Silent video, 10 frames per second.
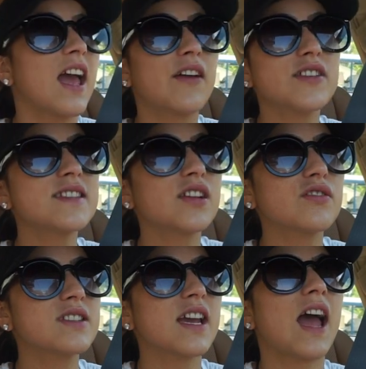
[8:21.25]
Every
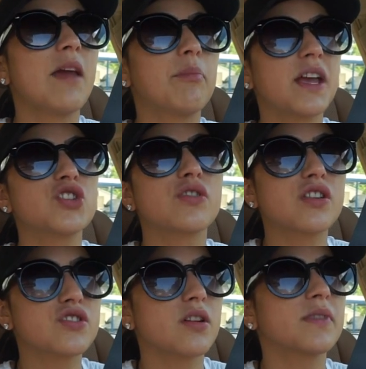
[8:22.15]
single day, I bet you
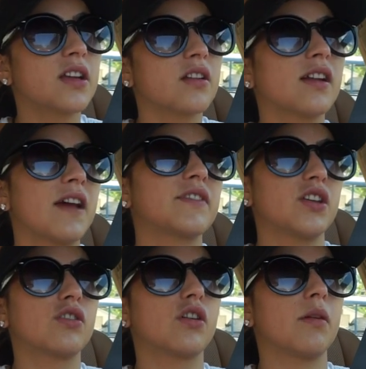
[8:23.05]
there's something in your life that
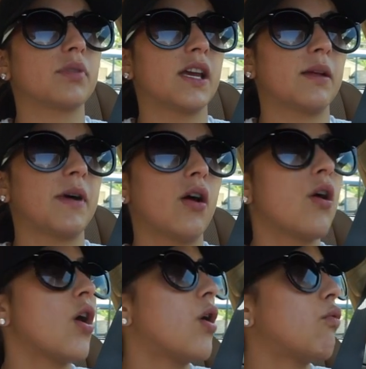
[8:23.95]
you could complain about.
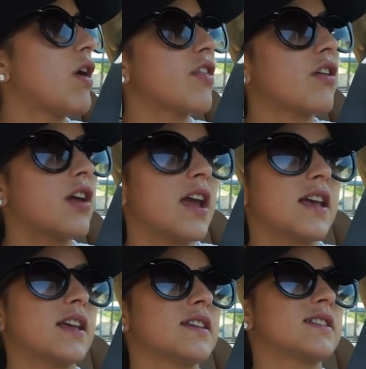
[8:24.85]
Whether it
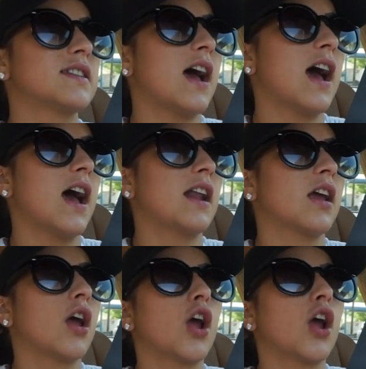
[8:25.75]
is that